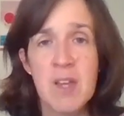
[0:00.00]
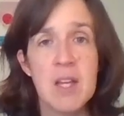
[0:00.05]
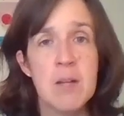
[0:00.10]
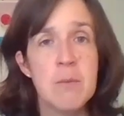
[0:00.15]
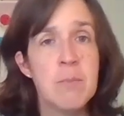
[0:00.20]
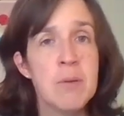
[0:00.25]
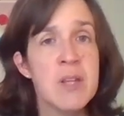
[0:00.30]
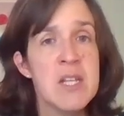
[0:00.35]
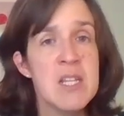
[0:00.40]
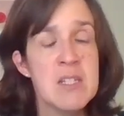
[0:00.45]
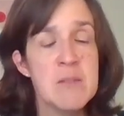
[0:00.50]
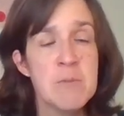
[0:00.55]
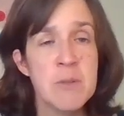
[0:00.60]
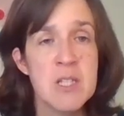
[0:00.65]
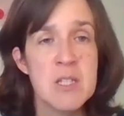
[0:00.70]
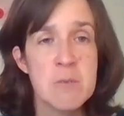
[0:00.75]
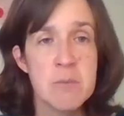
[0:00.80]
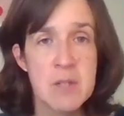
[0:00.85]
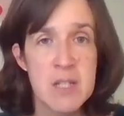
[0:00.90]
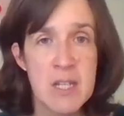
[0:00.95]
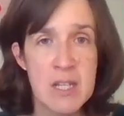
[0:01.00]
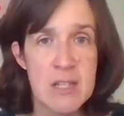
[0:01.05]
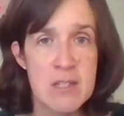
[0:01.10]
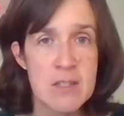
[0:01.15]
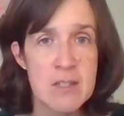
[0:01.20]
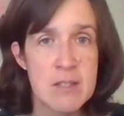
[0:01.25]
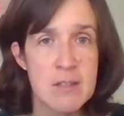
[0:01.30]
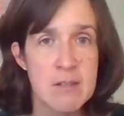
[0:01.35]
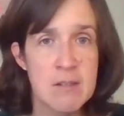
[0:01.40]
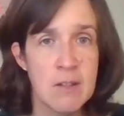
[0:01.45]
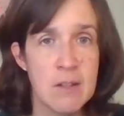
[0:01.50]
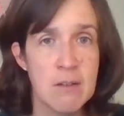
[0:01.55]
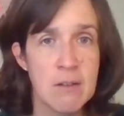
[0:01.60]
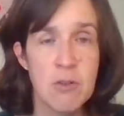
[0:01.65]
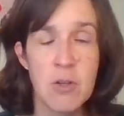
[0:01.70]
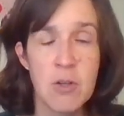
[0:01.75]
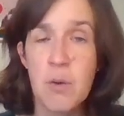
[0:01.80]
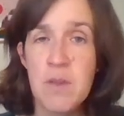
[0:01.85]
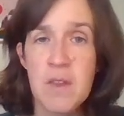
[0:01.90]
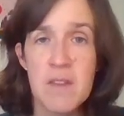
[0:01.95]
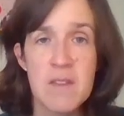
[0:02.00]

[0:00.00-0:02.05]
And please, please, please know